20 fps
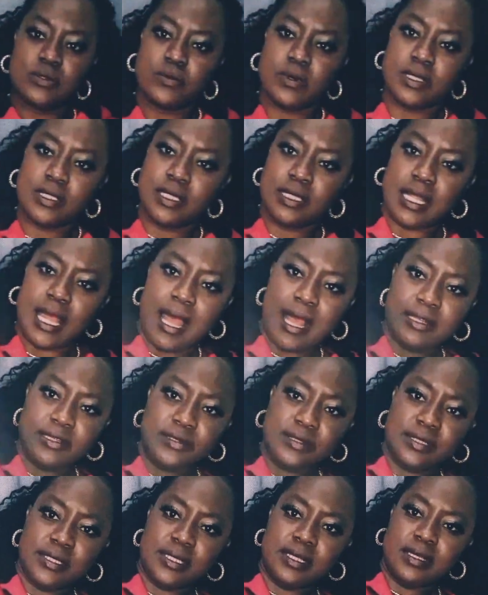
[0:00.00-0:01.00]
what it
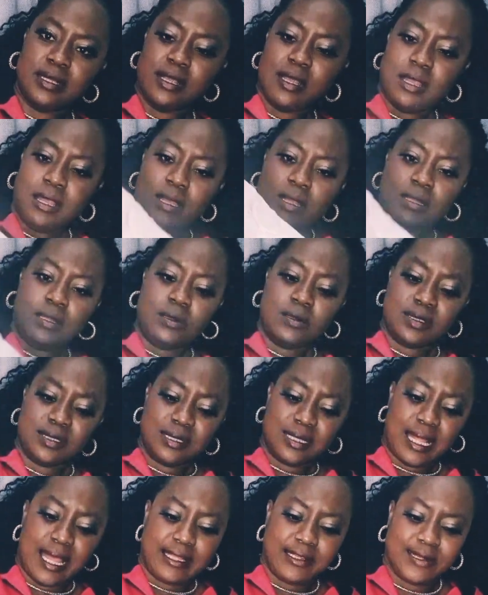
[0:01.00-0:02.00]
actually looks
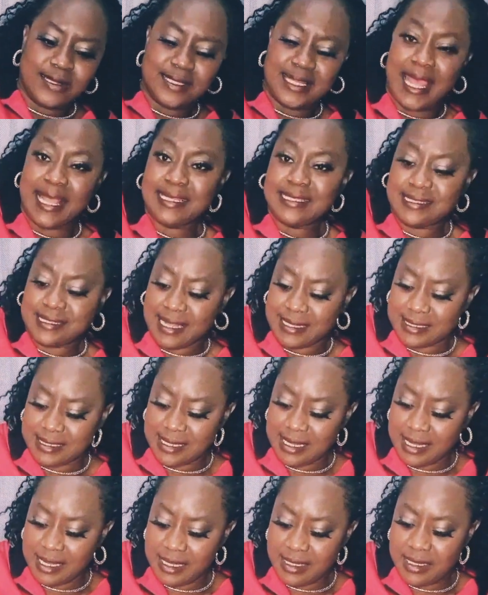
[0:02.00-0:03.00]
like. So it's like
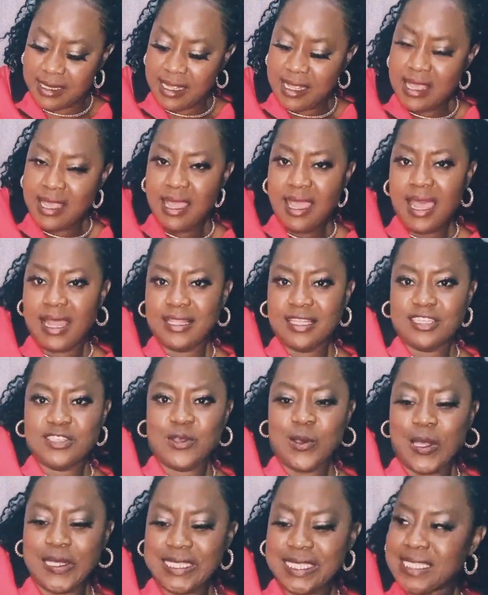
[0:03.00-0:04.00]
satin, and it's
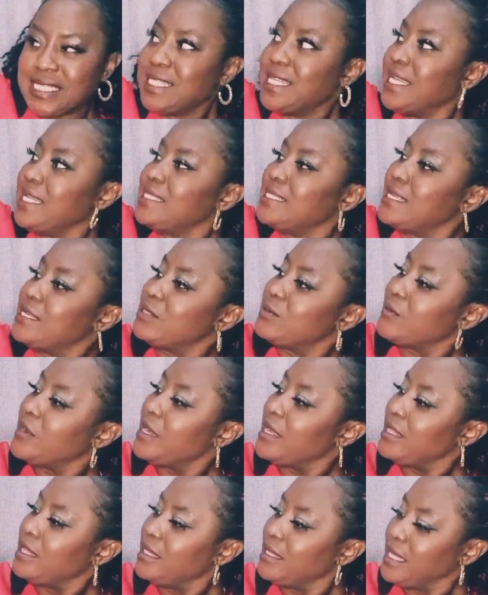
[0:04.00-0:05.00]
got slits as
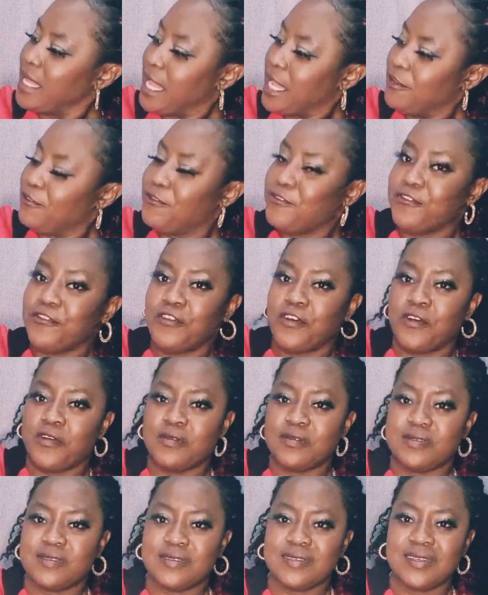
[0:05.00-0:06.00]
well in
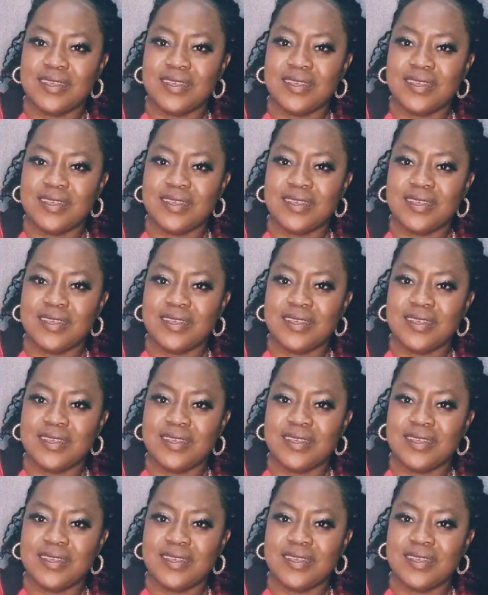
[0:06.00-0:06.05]
front.